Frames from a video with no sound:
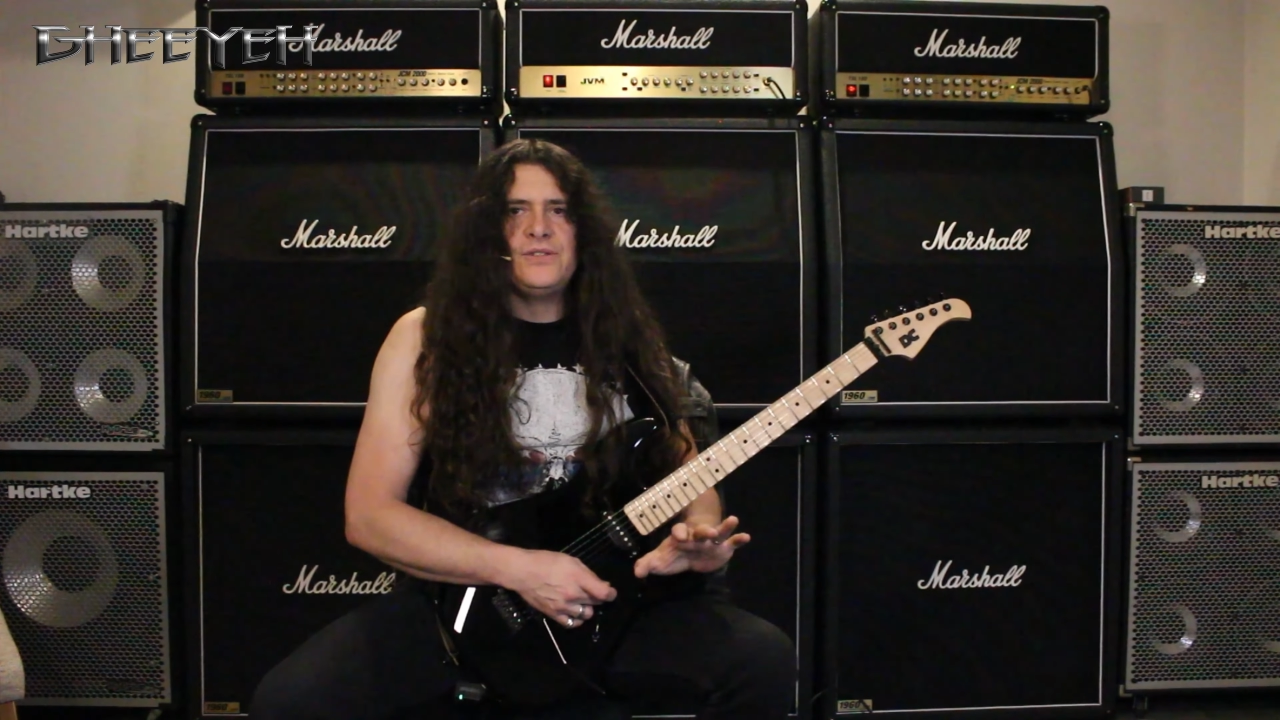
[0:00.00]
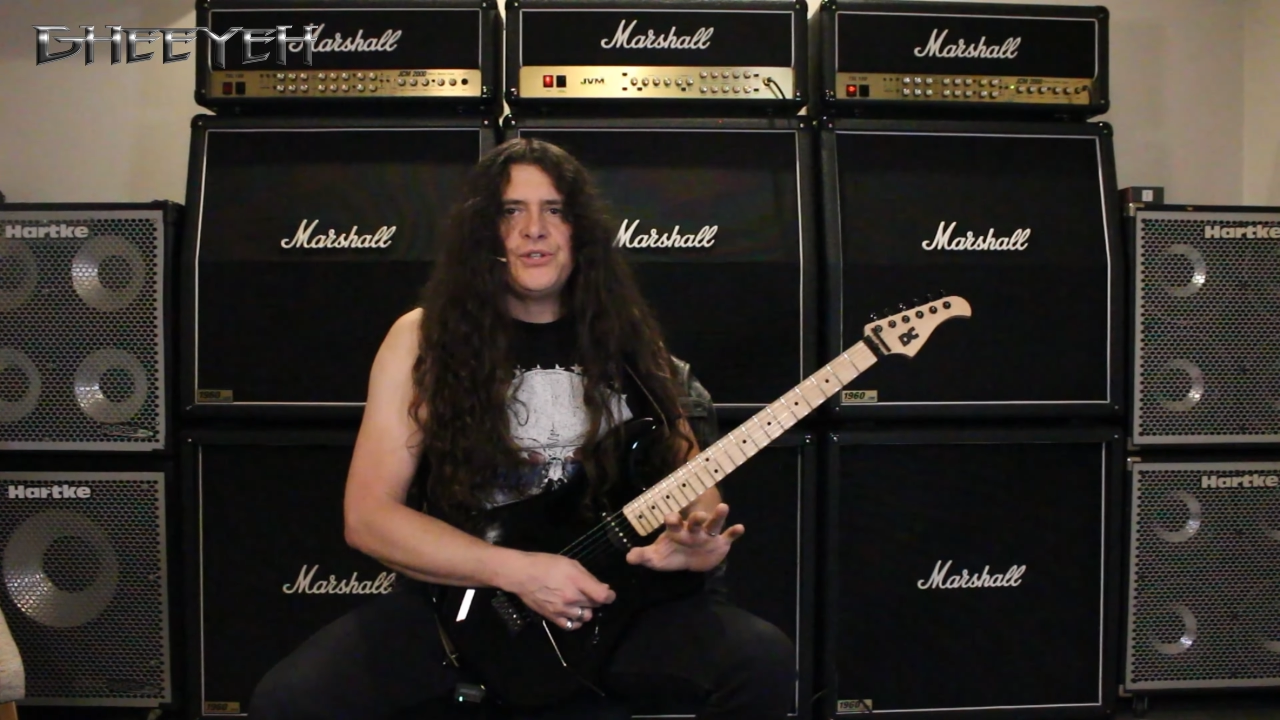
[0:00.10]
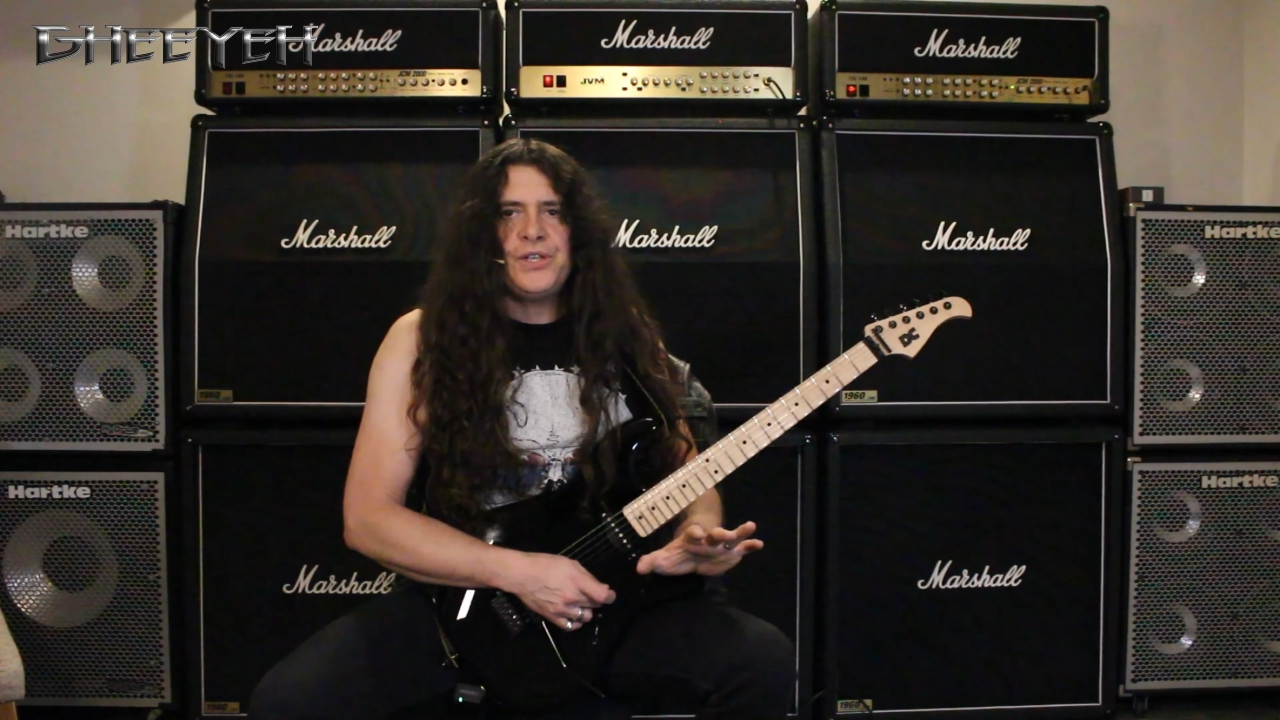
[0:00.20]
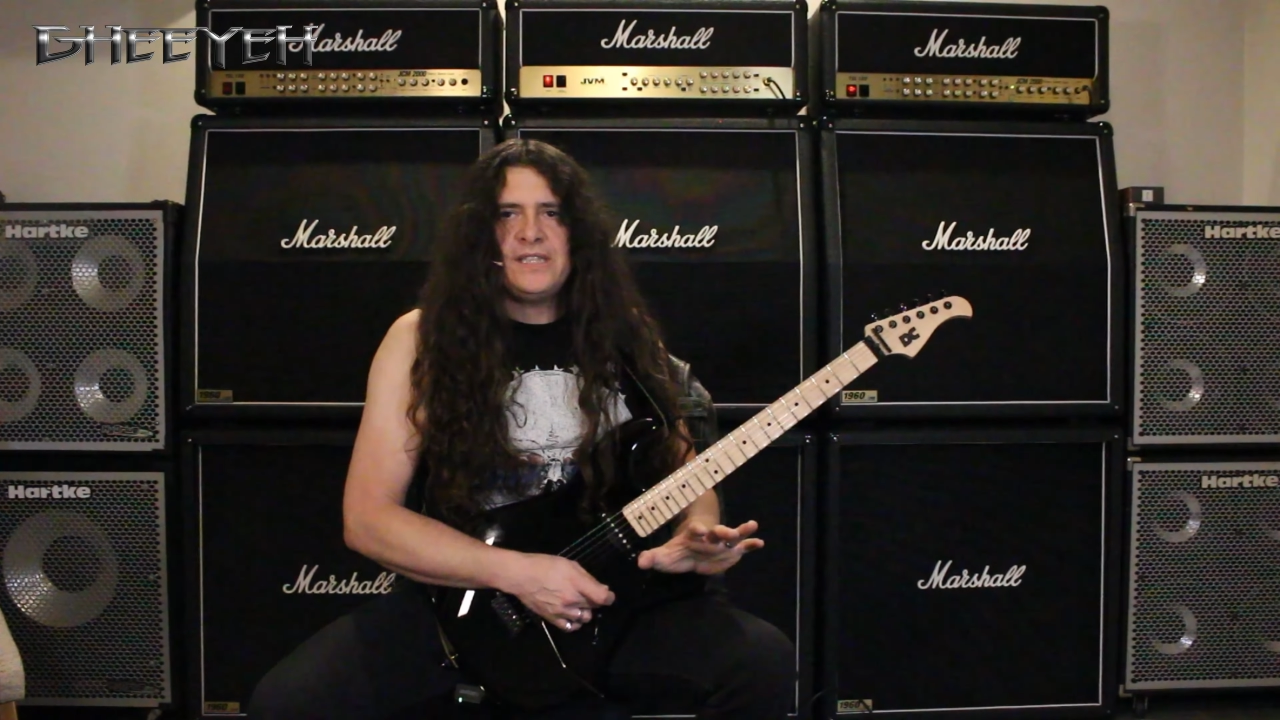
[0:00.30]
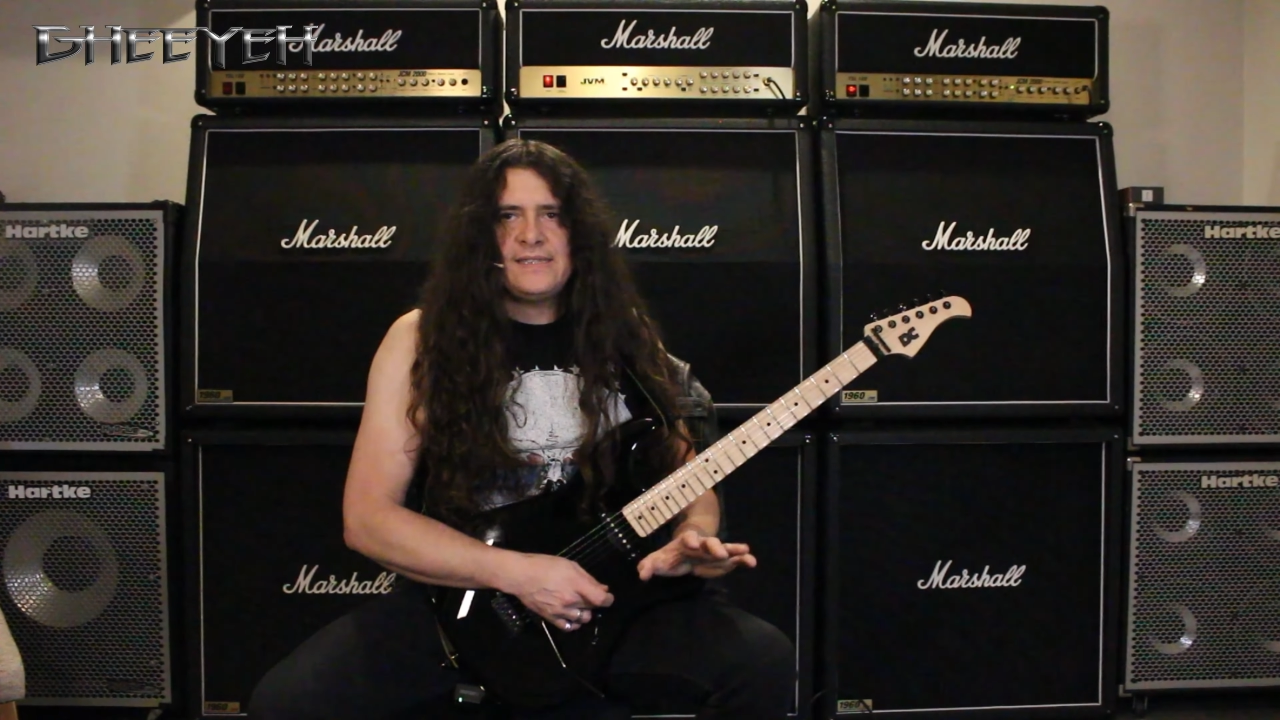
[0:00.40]

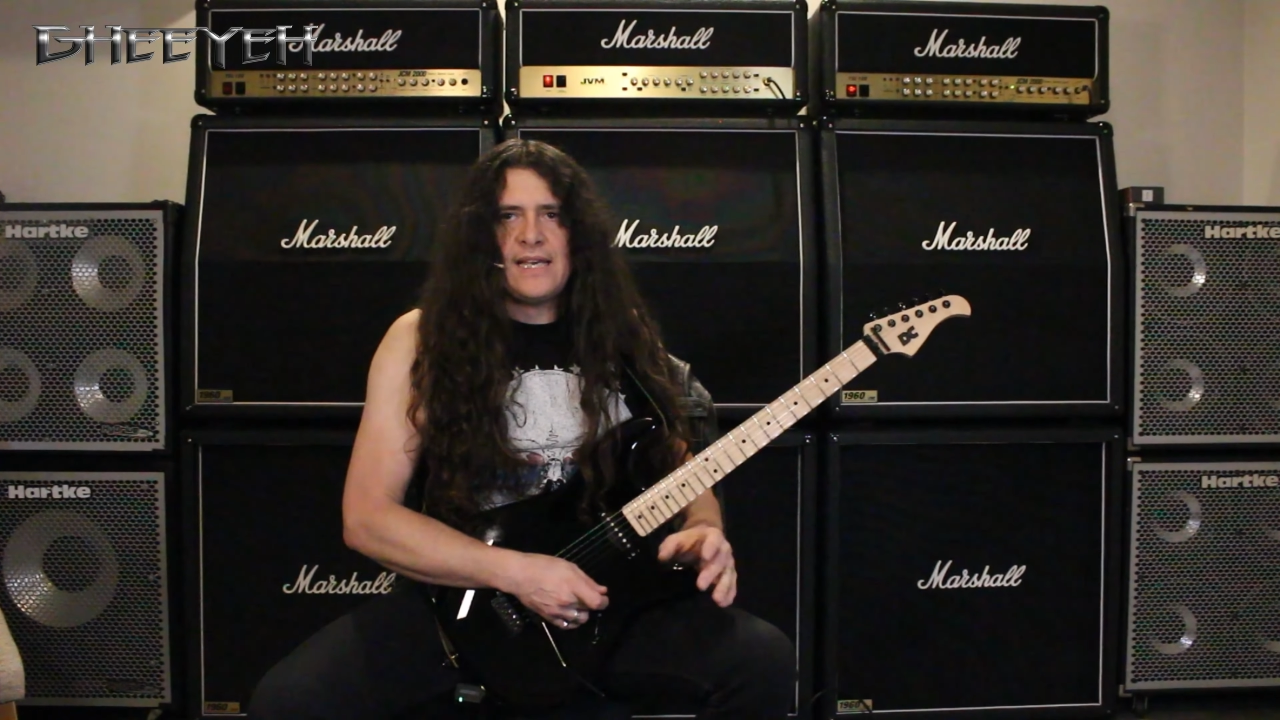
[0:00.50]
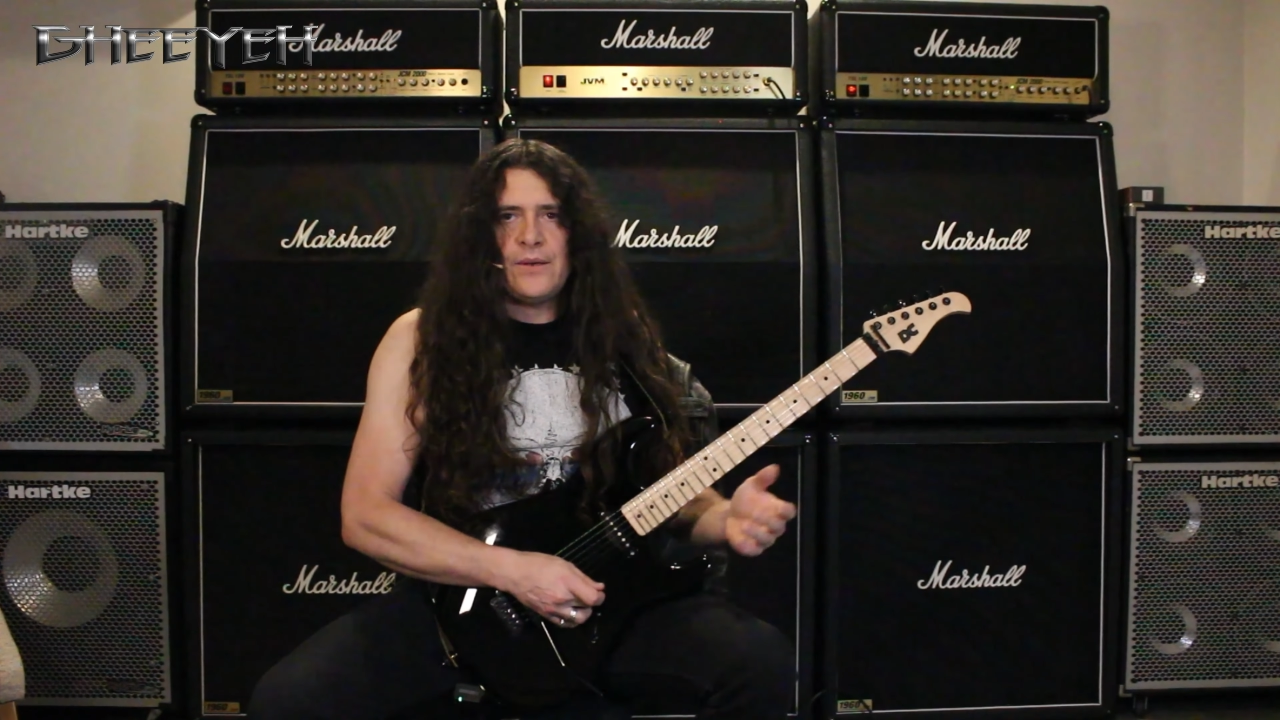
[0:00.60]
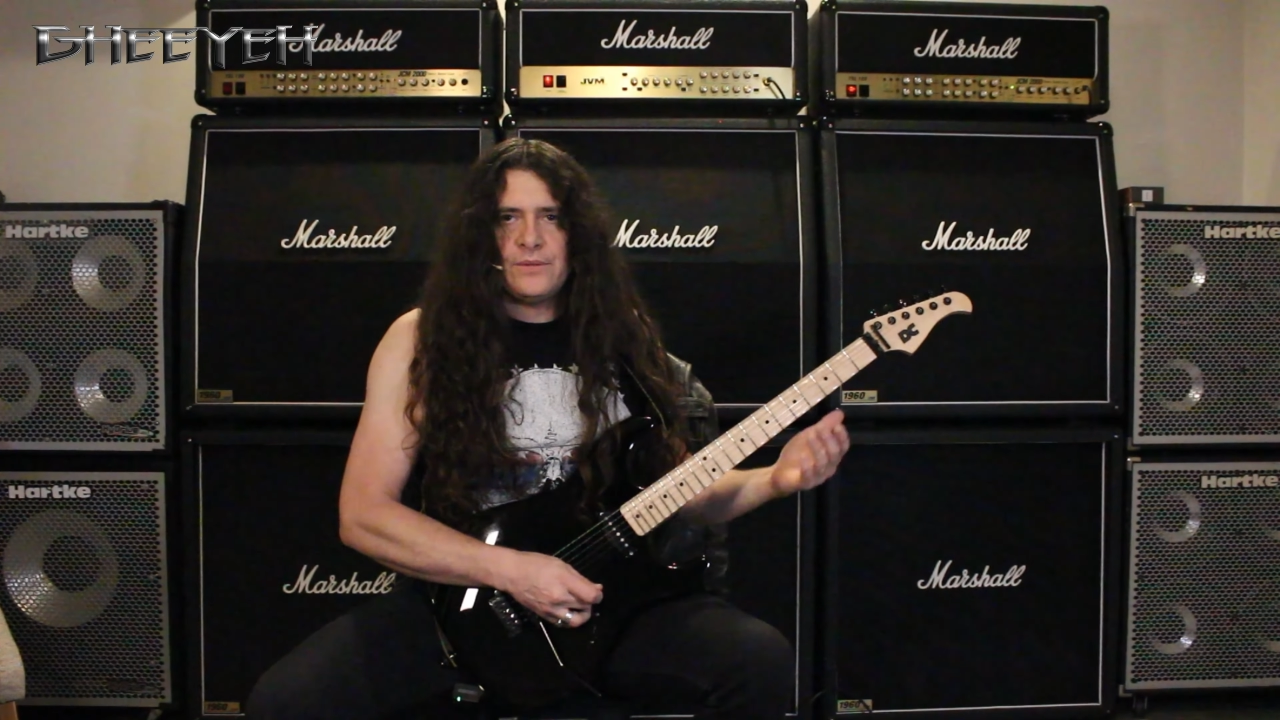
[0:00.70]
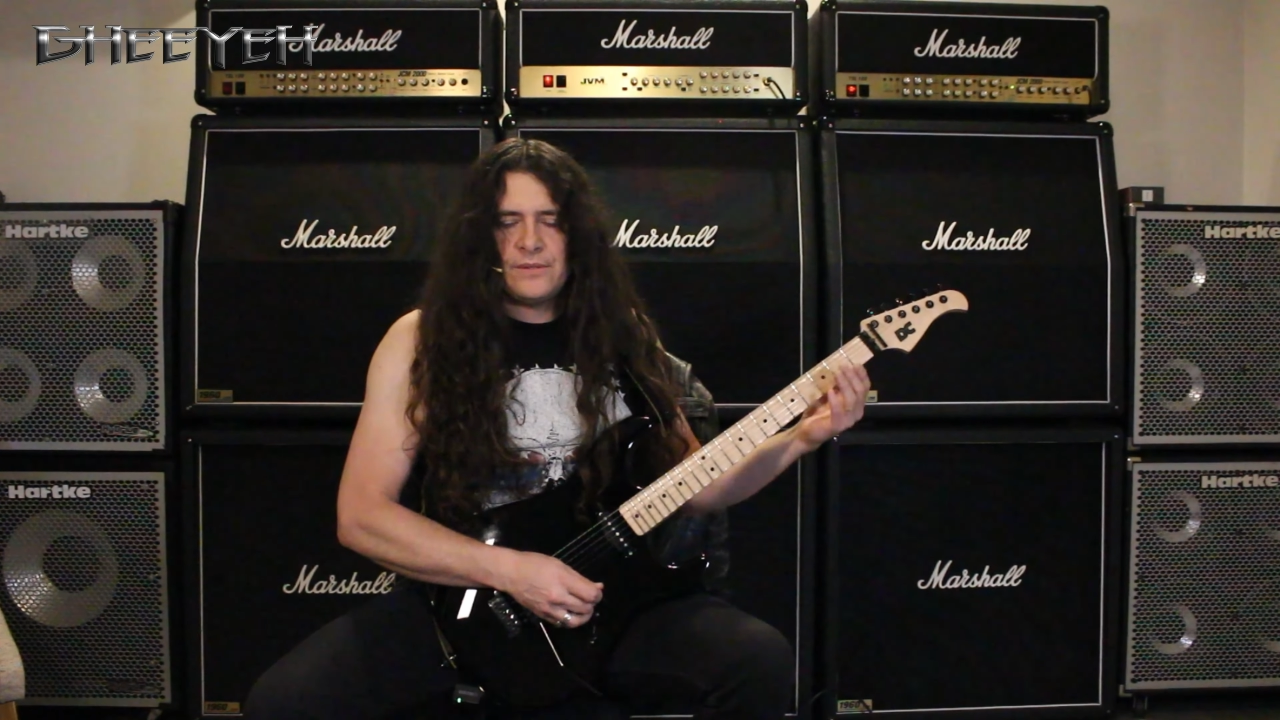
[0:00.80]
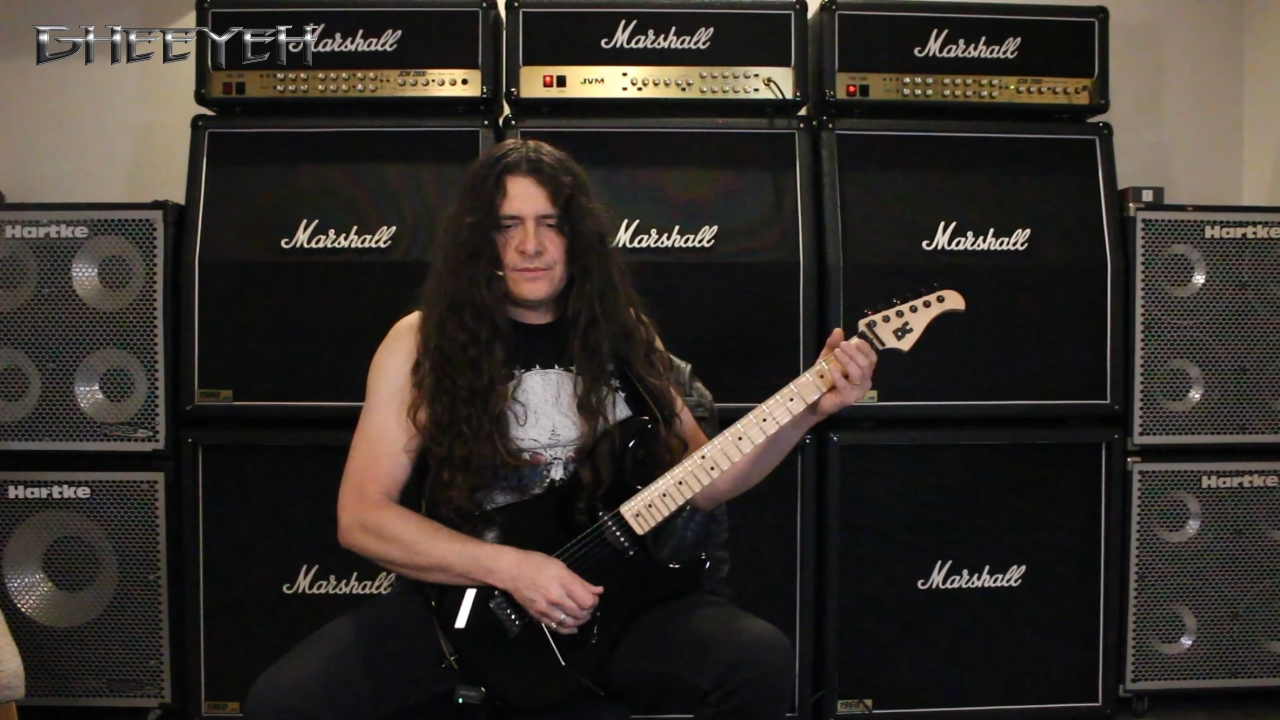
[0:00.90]
dirty
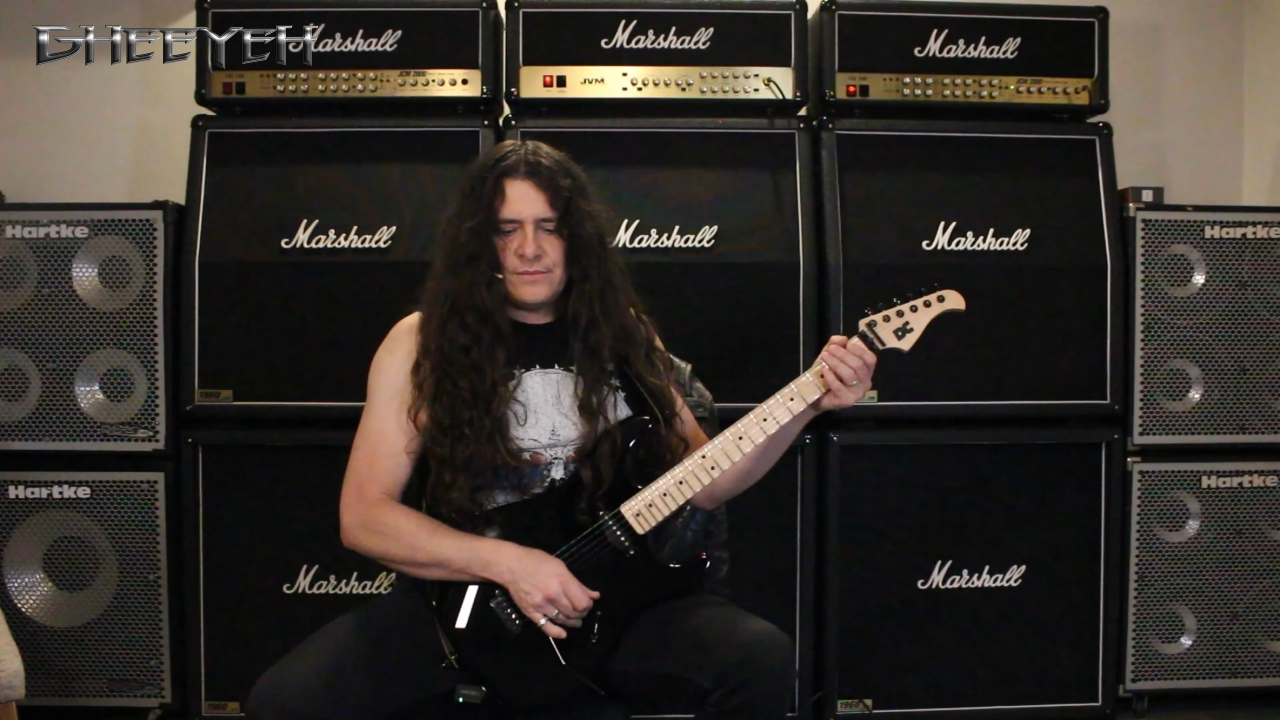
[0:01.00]
sound.